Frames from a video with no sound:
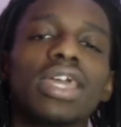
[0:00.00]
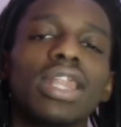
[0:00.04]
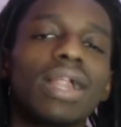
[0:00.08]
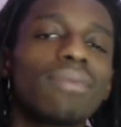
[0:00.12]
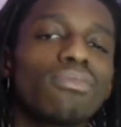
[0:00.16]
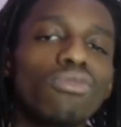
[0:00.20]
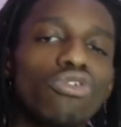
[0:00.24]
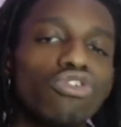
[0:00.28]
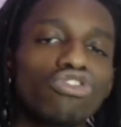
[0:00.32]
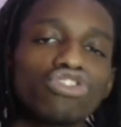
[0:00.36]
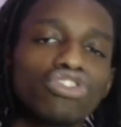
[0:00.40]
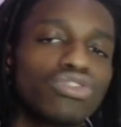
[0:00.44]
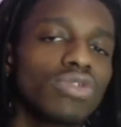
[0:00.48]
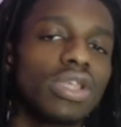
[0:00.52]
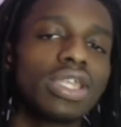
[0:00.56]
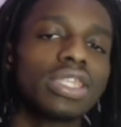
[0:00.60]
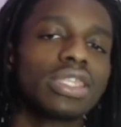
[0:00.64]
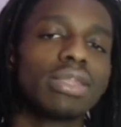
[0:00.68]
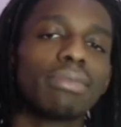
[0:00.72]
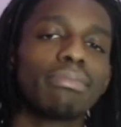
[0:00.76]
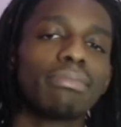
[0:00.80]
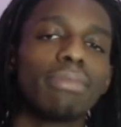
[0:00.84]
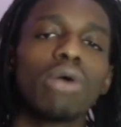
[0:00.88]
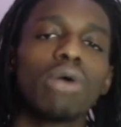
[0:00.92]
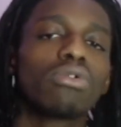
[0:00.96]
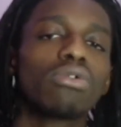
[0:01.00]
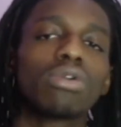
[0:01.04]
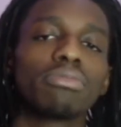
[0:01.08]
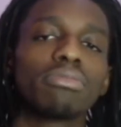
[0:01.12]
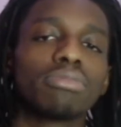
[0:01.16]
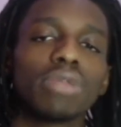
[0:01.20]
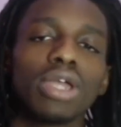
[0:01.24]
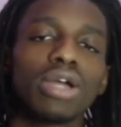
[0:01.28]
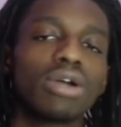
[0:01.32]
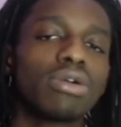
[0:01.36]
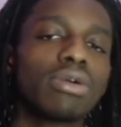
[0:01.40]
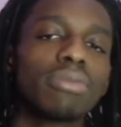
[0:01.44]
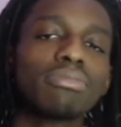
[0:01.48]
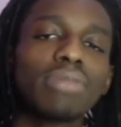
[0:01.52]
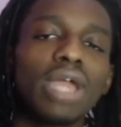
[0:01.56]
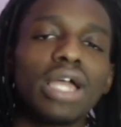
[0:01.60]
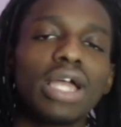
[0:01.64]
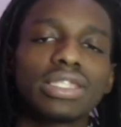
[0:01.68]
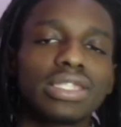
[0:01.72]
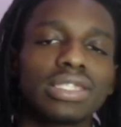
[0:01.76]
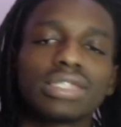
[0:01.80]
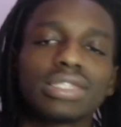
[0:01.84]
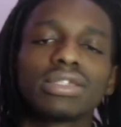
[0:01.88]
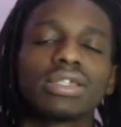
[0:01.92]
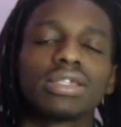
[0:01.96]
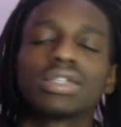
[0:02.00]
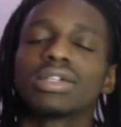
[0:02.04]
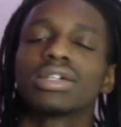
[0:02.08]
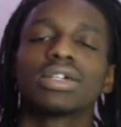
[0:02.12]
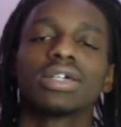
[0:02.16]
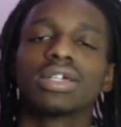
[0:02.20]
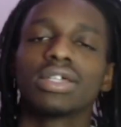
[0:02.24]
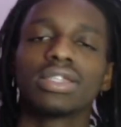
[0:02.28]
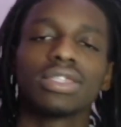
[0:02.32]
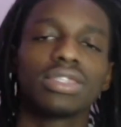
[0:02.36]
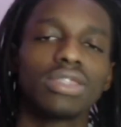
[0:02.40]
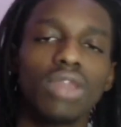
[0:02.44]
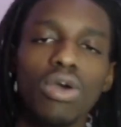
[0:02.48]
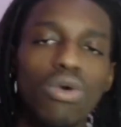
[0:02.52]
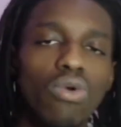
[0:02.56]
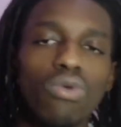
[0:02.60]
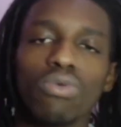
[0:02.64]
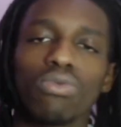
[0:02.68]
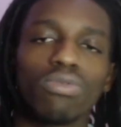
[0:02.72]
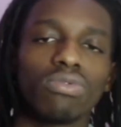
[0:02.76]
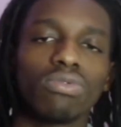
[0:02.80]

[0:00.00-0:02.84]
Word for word: I'm going straight to Malcolm, yo. I'm not, no.